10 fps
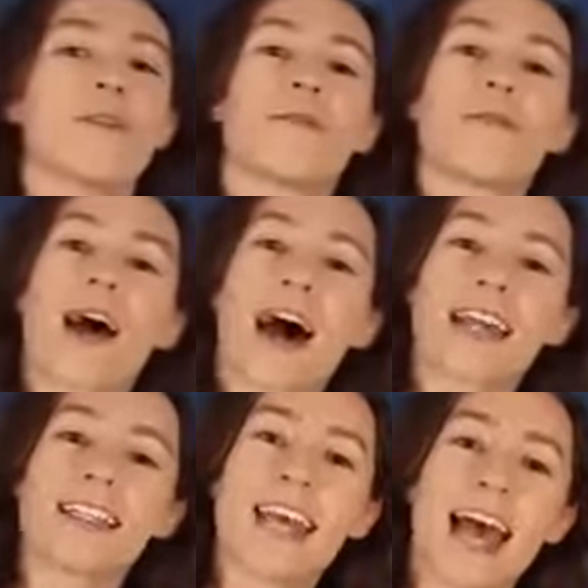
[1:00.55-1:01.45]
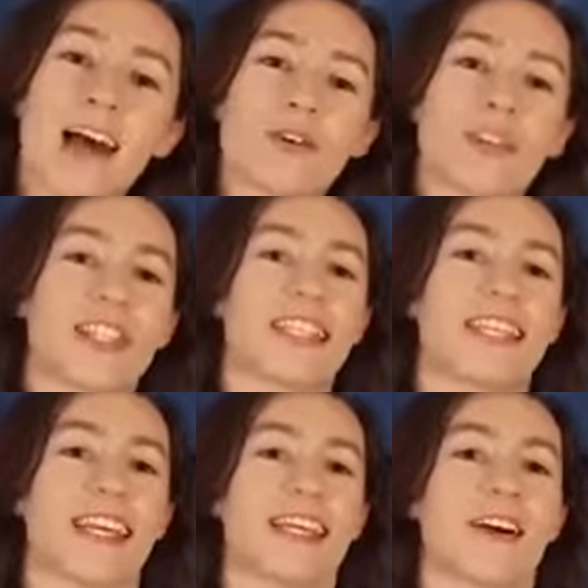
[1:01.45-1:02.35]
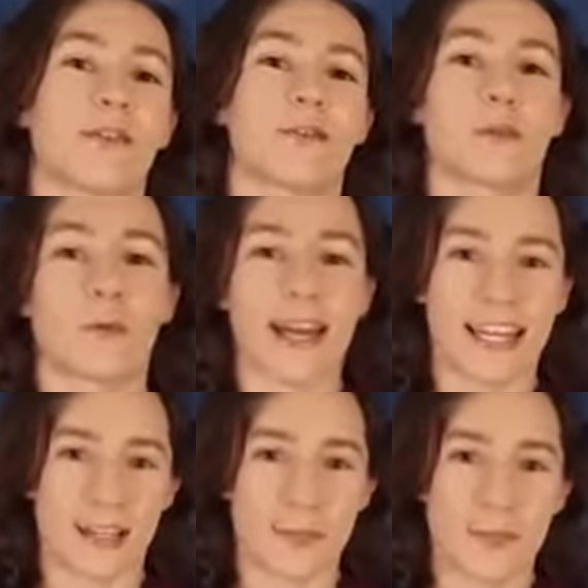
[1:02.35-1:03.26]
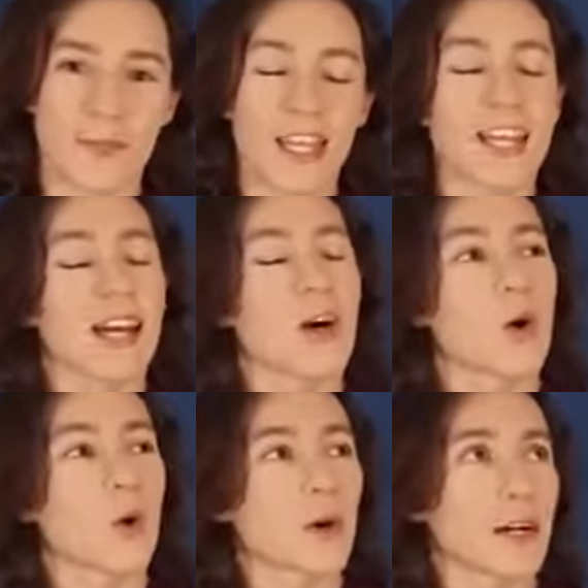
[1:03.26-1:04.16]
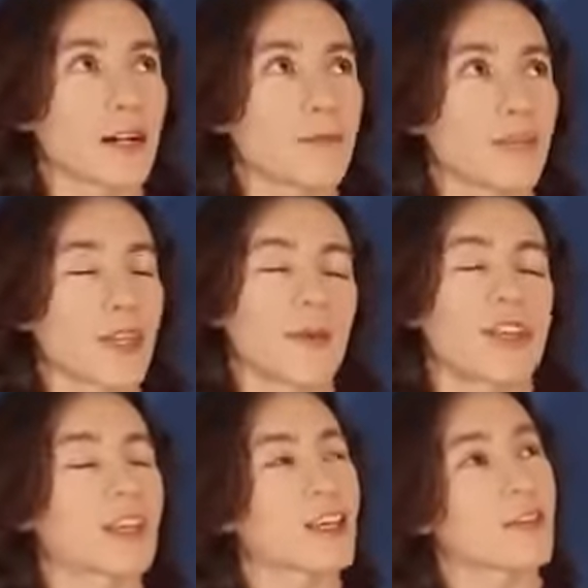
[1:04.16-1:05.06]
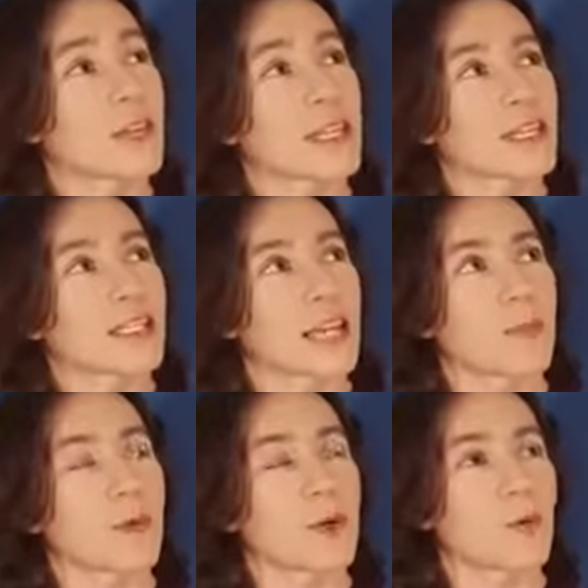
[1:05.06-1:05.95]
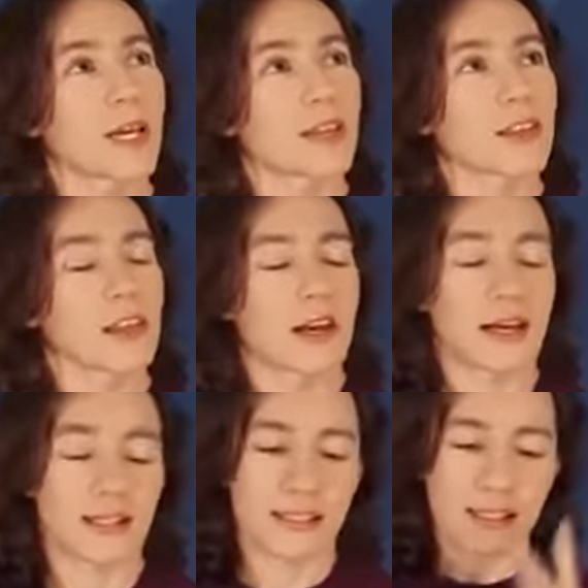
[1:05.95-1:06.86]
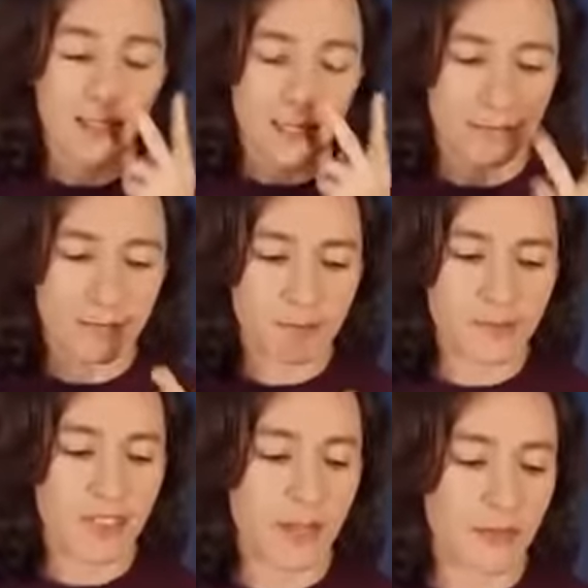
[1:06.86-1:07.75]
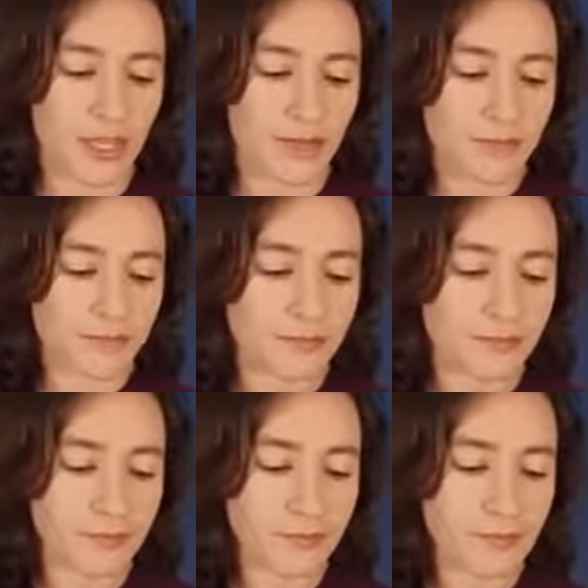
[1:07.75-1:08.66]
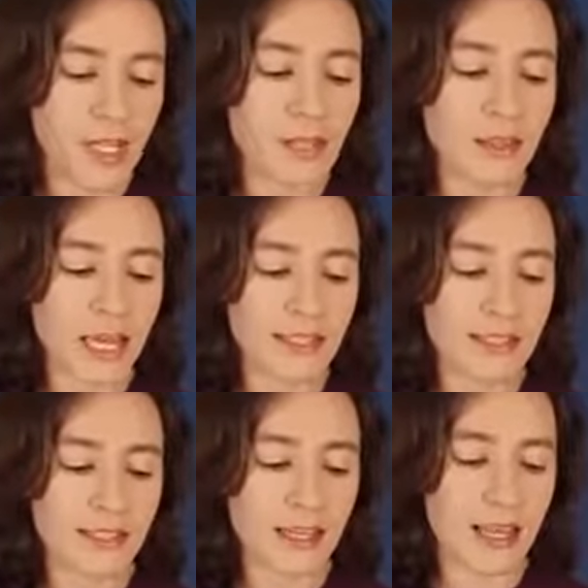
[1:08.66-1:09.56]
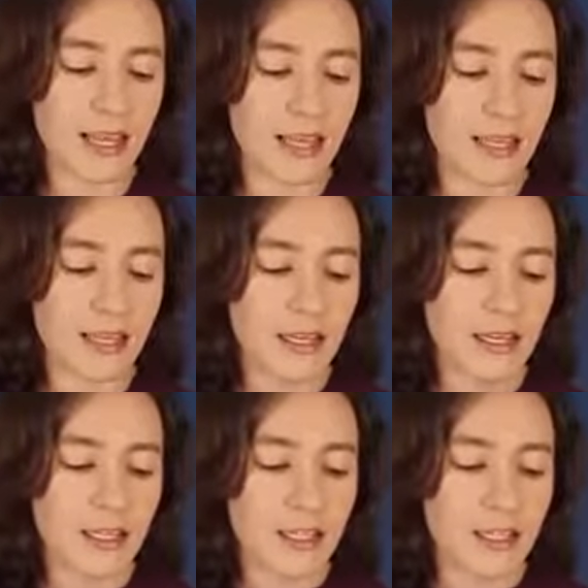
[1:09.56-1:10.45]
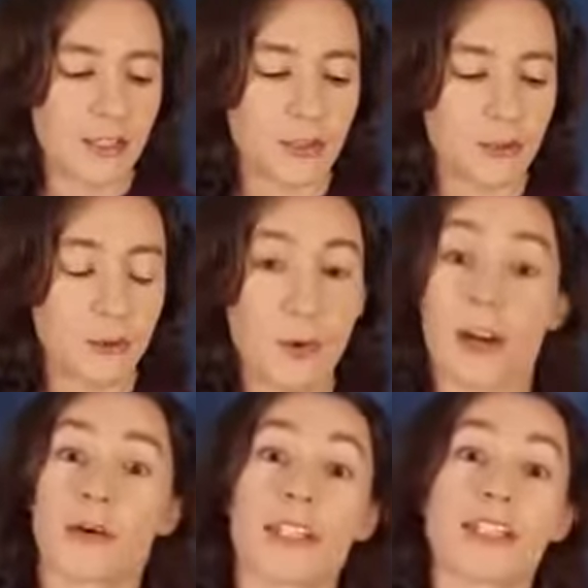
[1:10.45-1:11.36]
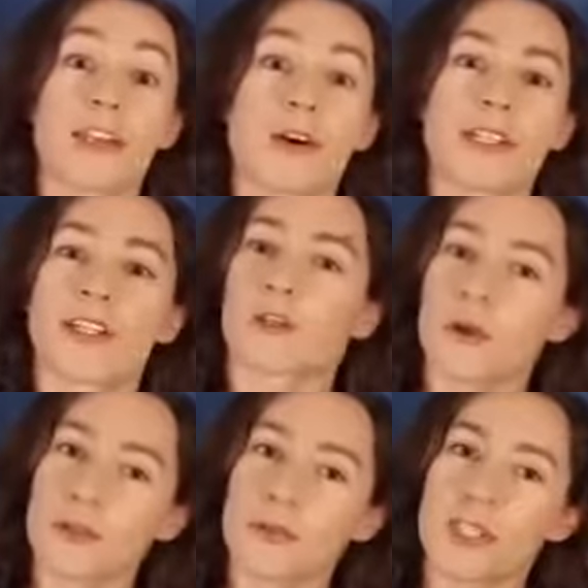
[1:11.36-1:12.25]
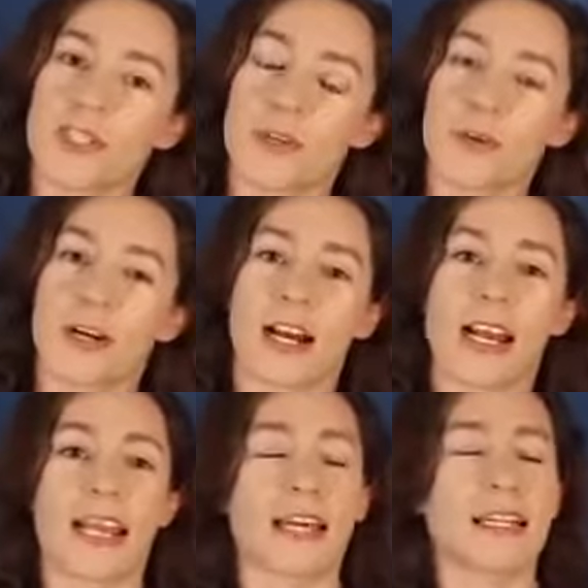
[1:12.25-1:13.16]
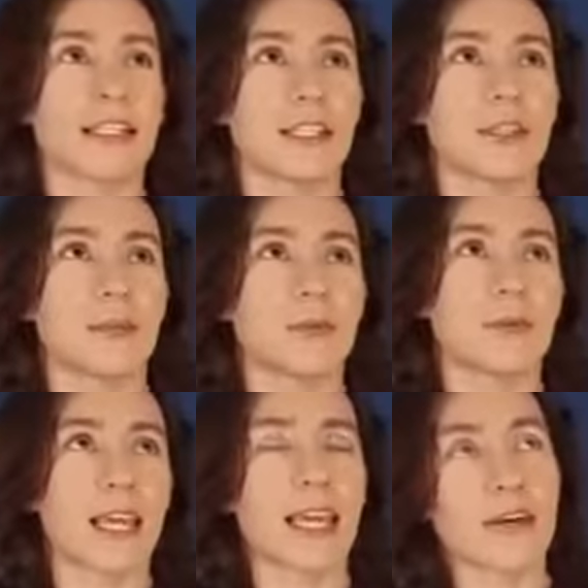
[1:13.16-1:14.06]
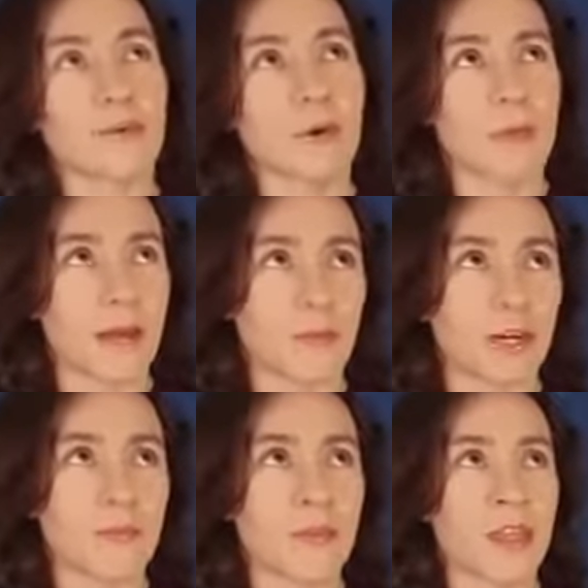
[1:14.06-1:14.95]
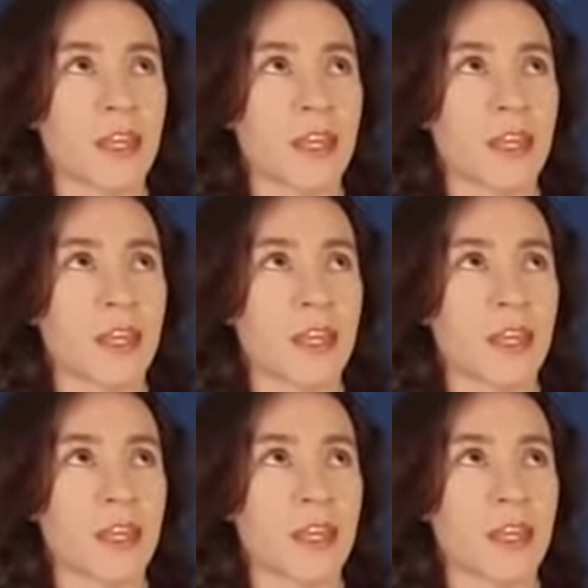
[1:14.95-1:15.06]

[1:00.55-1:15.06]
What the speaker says: find out the date of the wedding. Or let me think of an example with seeing something. Let's say you are going to go to the grocery store and you can't remember